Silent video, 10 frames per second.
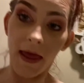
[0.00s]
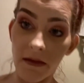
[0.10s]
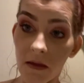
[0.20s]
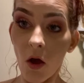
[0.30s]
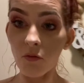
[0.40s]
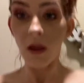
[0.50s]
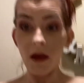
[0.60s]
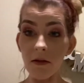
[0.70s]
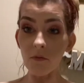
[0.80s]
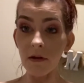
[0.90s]
So now
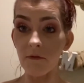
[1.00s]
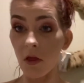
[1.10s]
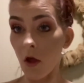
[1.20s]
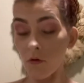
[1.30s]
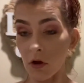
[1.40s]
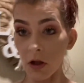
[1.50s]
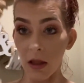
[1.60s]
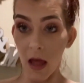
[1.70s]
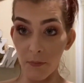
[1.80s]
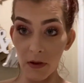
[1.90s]
that we've lotioned
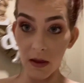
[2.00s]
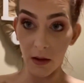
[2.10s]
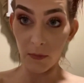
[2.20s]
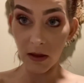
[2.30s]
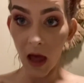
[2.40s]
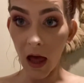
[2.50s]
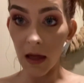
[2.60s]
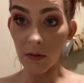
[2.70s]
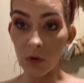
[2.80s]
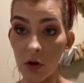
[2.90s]
up, it's gonna be
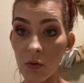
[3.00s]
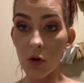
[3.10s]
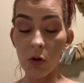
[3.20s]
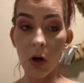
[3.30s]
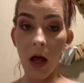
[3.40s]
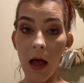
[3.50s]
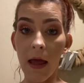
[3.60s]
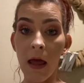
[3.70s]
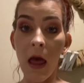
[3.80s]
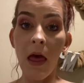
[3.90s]
time to
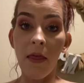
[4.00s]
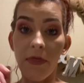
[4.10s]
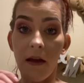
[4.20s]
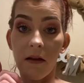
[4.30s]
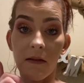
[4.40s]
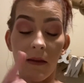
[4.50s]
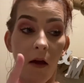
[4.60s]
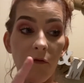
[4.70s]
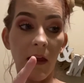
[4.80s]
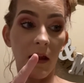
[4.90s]
try the
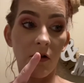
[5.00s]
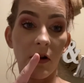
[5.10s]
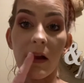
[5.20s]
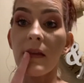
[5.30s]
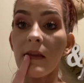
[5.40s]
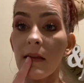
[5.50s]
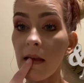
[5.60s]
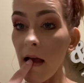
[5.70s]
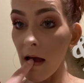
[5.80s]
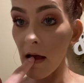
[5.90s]
self tanner
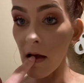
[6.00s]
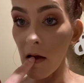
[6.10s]
itself.